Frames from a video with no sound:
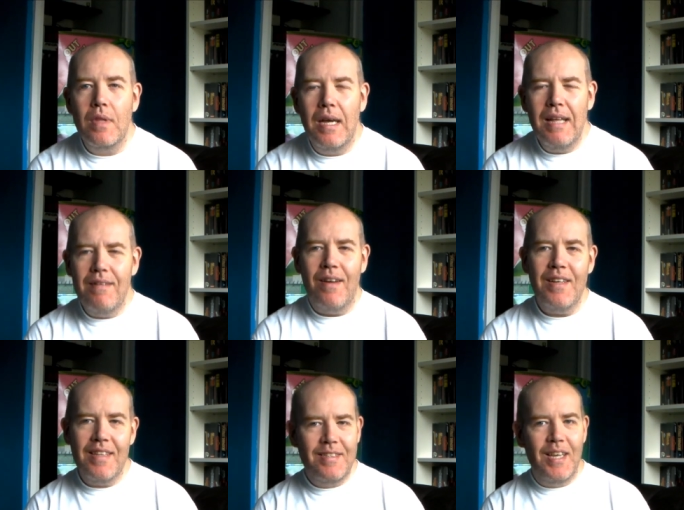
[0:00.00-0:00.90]
don't
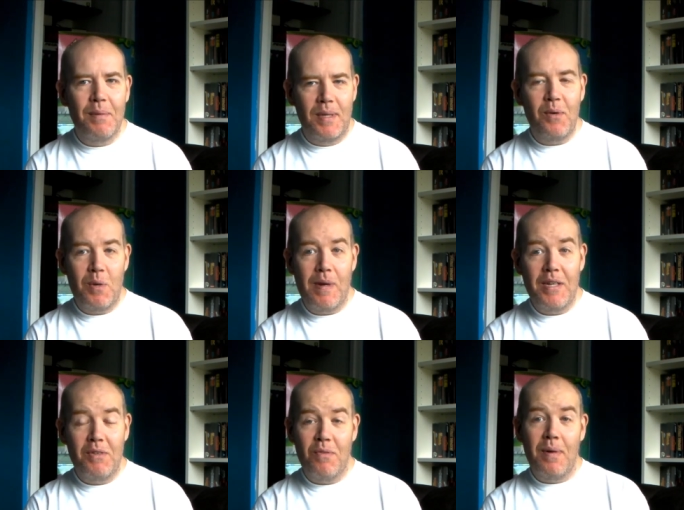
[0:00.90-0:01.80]
like the term guilty
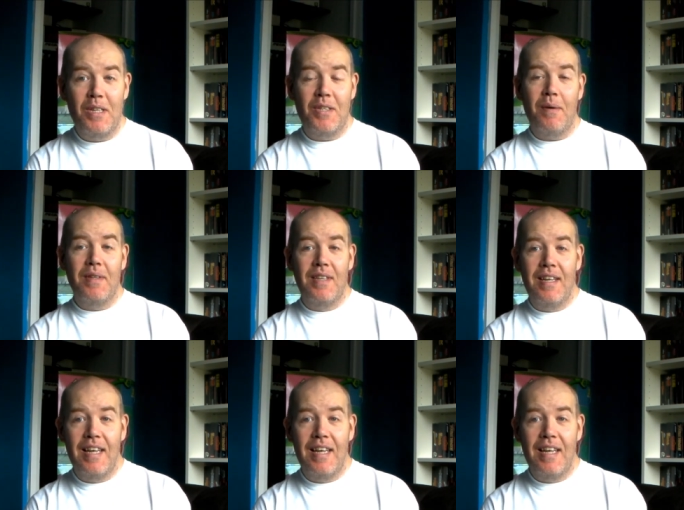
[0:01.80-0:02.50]
pleasure, if I'm honest, Owen.